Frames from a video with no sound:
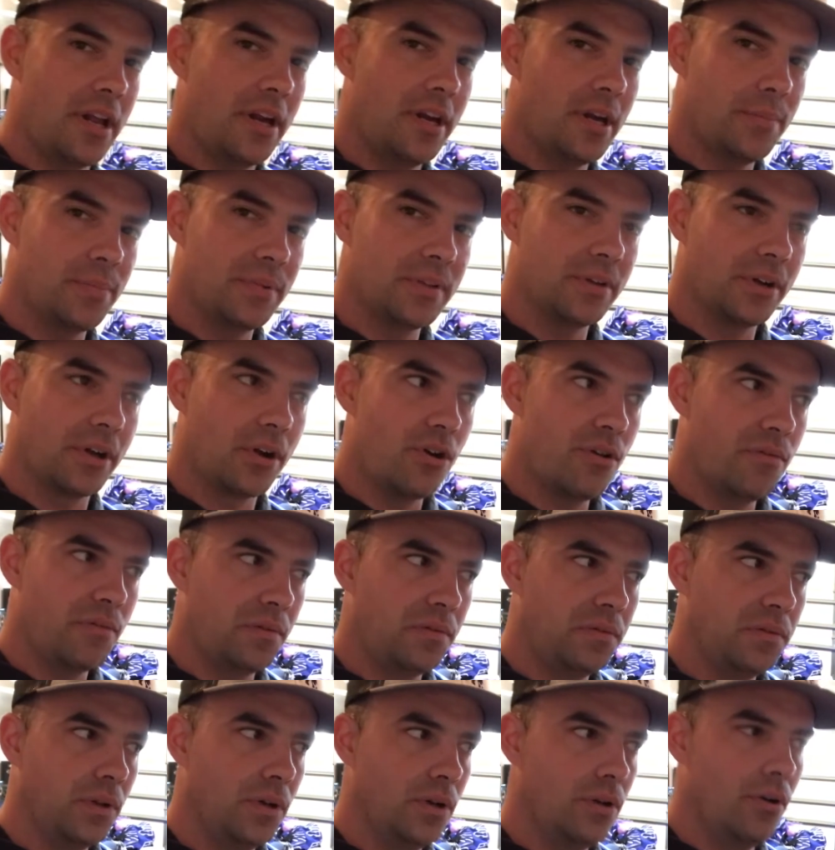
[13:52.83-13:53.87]
ended up in the
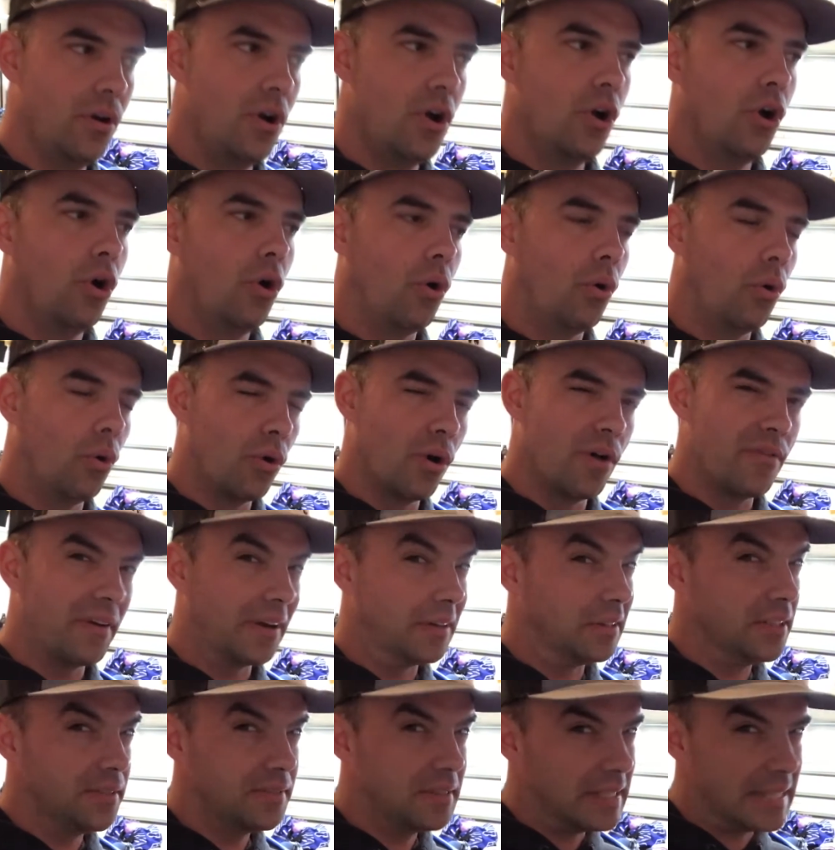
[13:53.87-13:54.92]
overflow, or if I
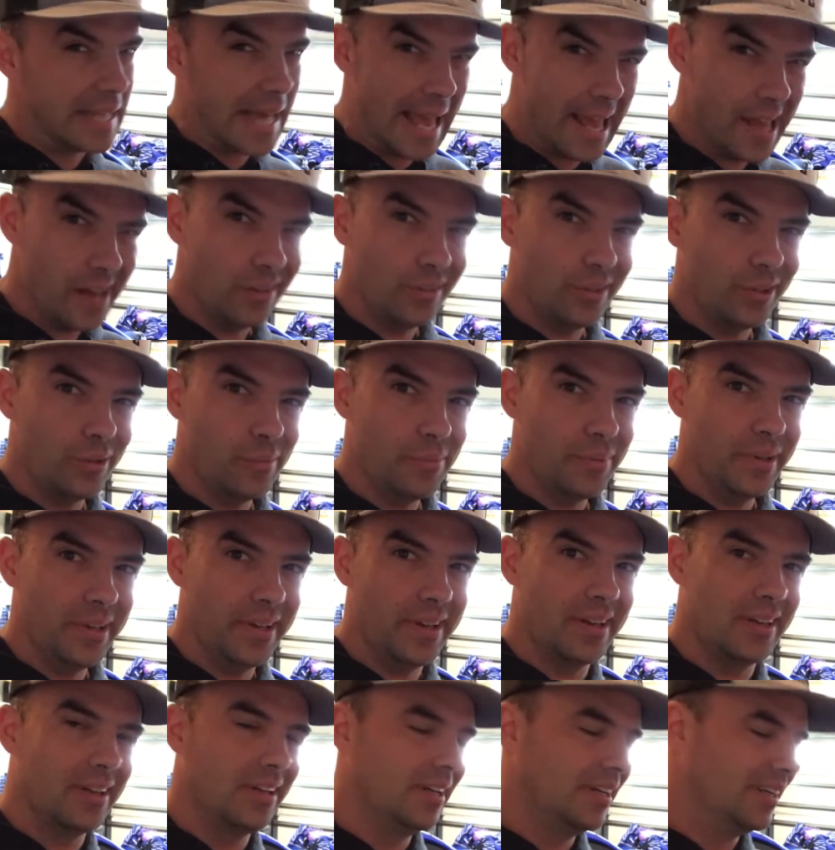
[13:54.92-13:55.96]
lifted the head a little
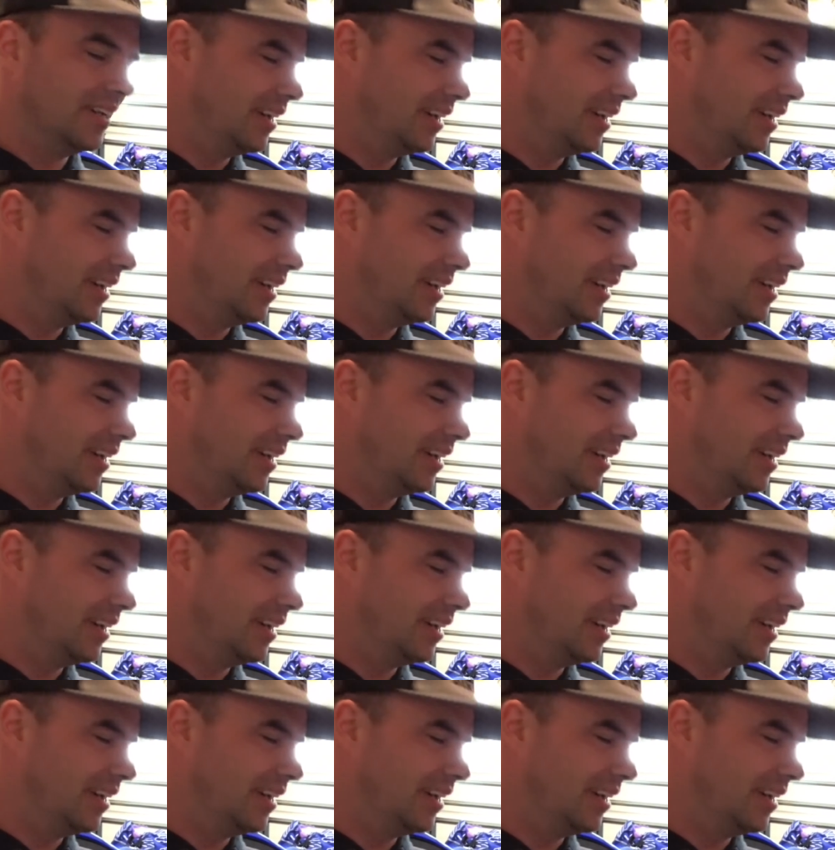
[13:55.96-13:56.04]
bit.